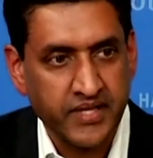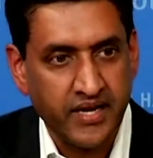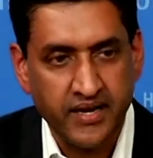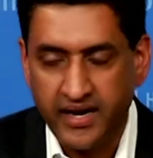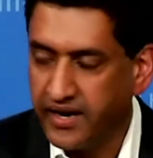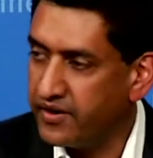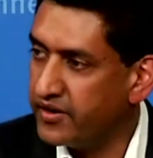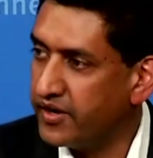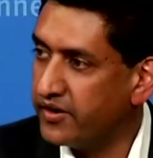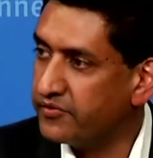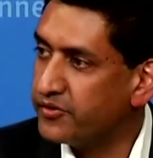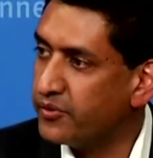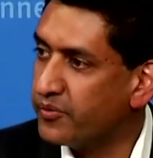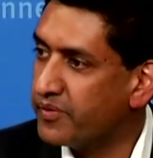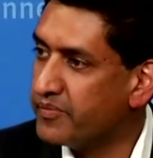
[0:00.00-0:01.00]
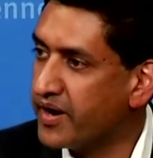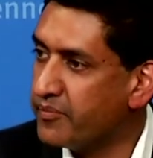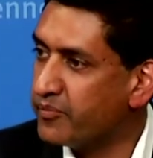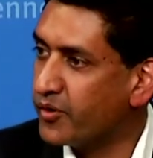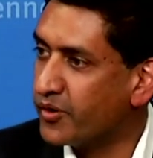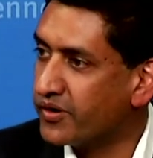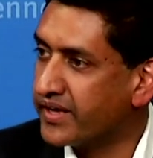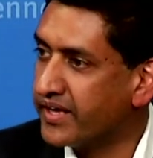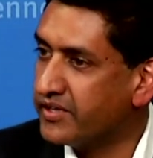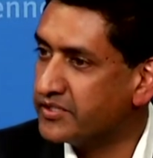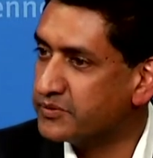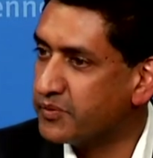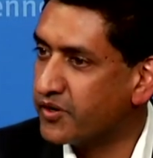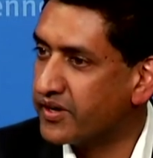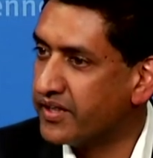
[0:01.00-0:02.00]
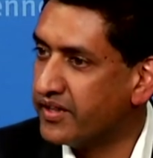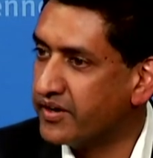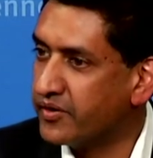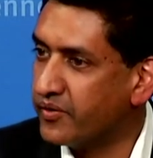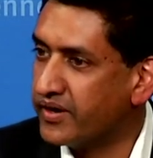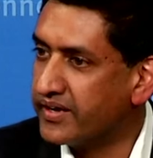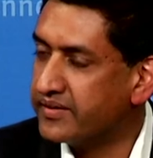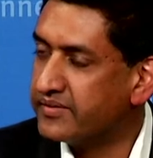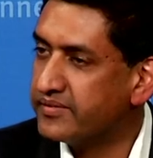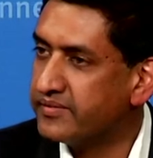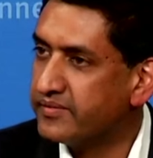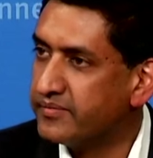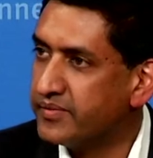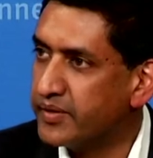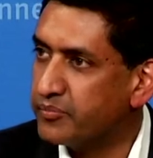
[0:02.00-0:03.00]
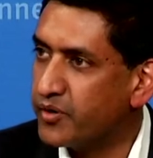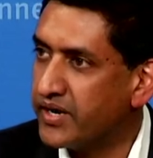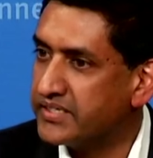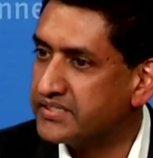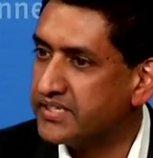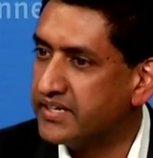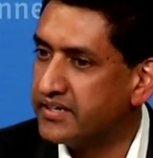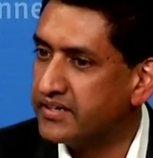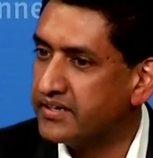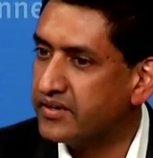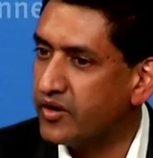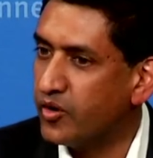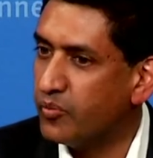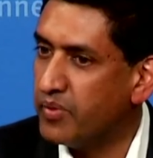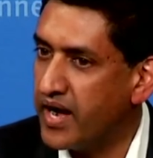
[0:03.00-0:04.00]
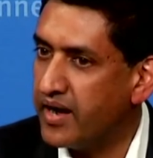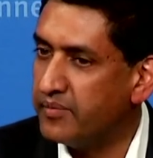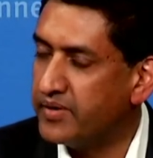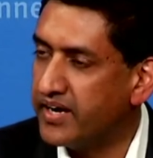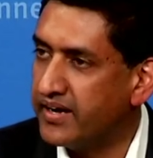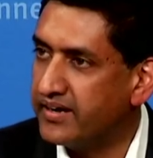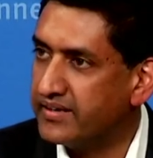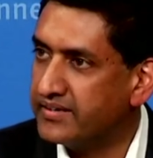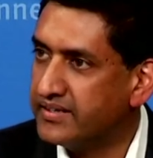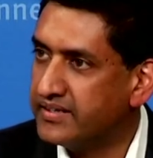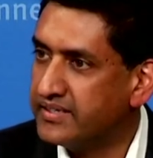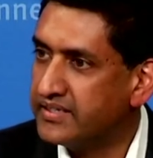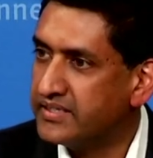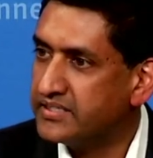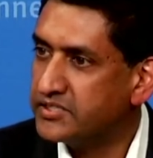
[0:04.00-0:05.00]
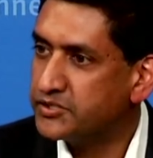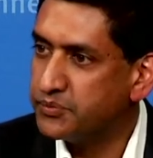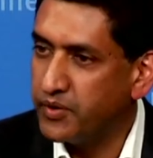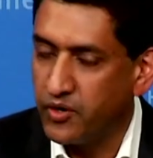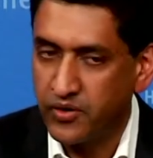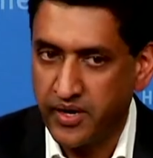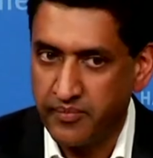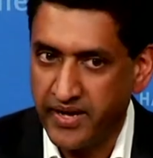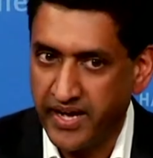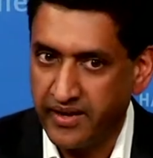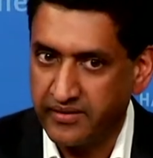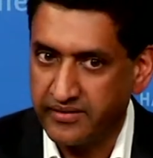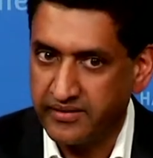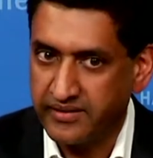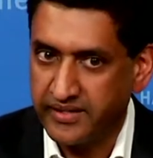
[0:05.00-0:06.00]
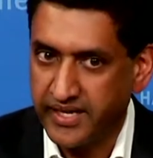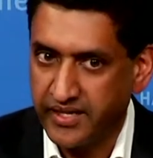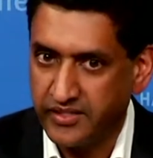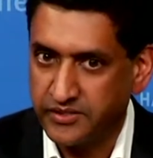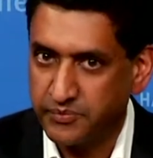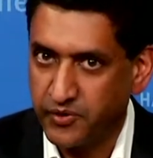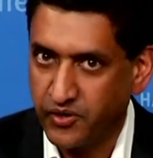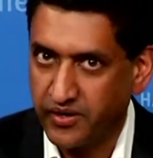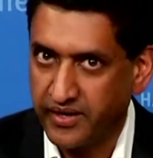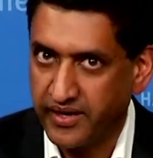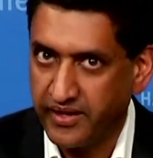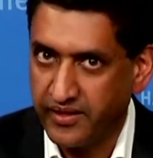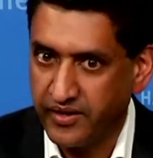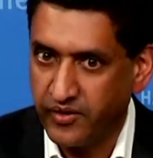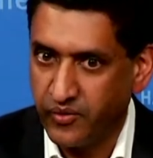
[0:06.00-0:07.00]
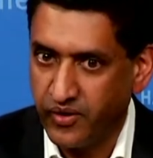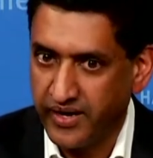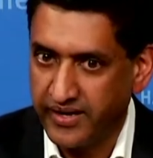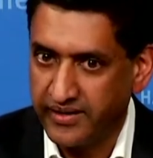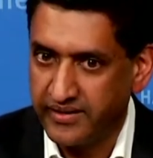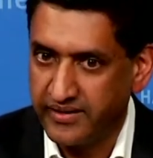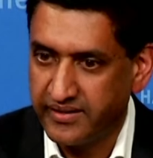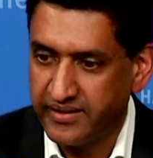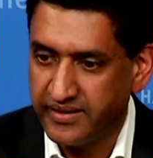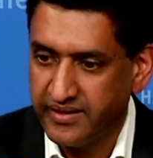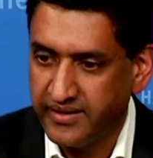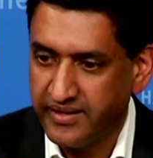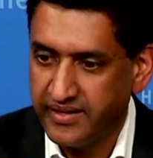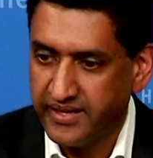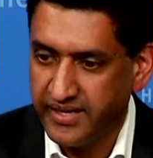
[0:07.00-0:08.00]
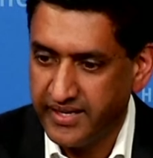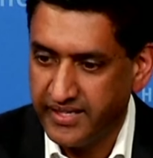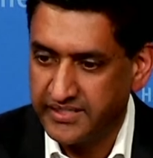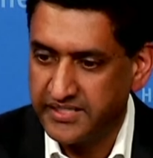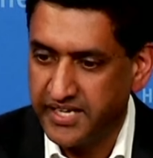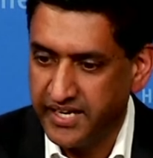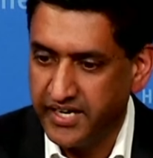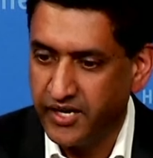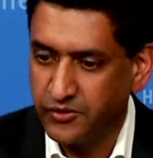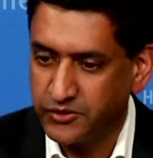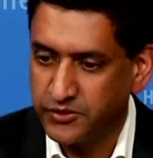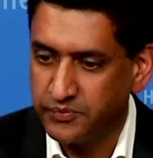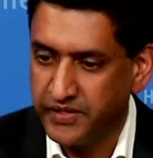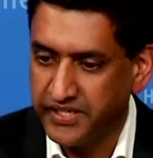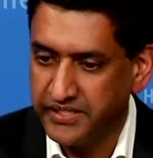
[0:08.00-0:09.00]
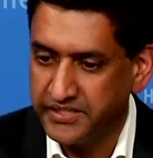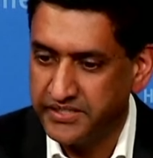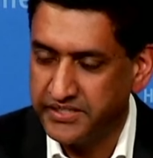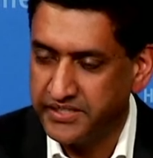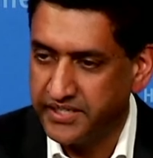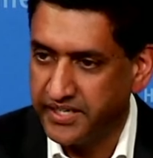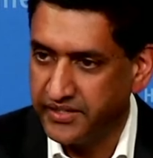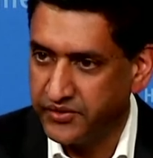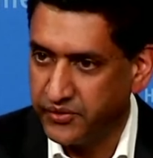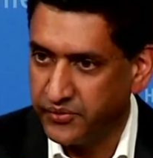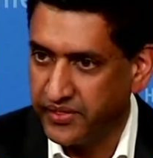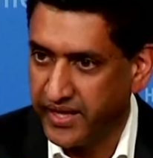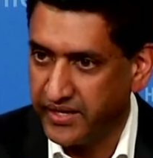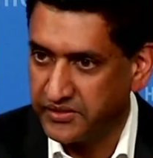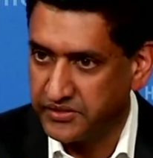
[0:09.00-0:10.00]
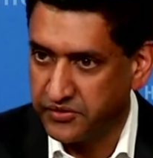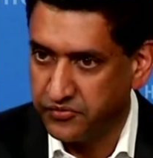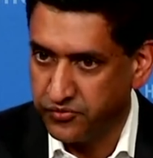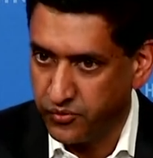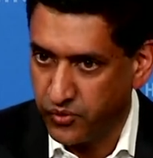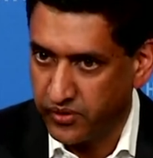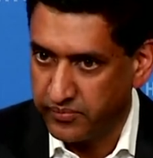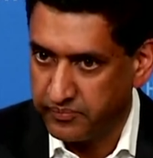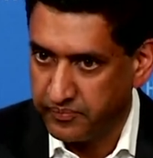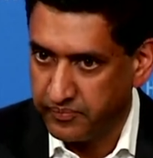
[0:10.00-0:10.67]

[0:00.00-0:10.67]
And I don't know if you remember Galesburg, Illinois, but President Obama spoke about Galesburg, Illinois in his keynote speech in 2004.